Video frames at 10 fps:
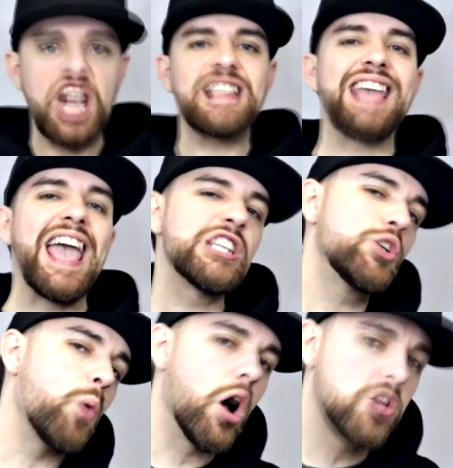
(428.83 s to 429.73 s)
let's get
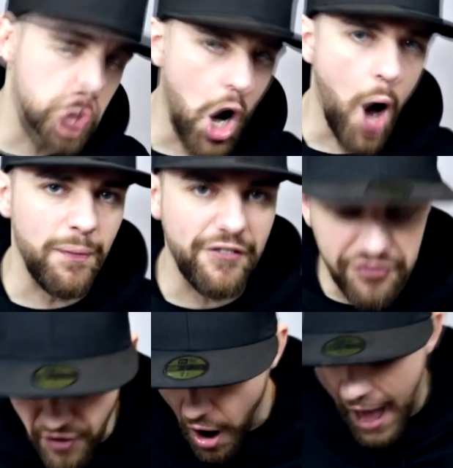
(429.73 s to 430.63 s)
into our top
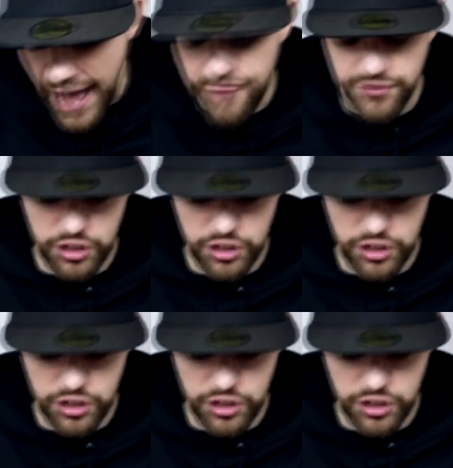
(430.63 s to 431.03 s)
five.